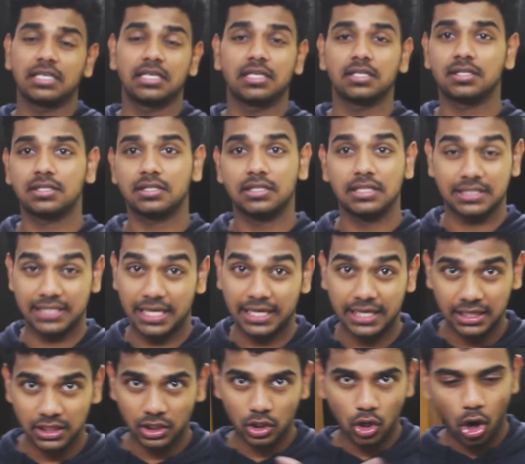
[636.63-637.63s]
is the
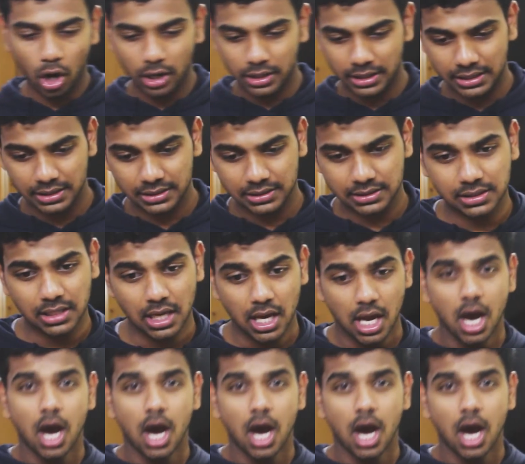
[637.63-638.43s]
second con is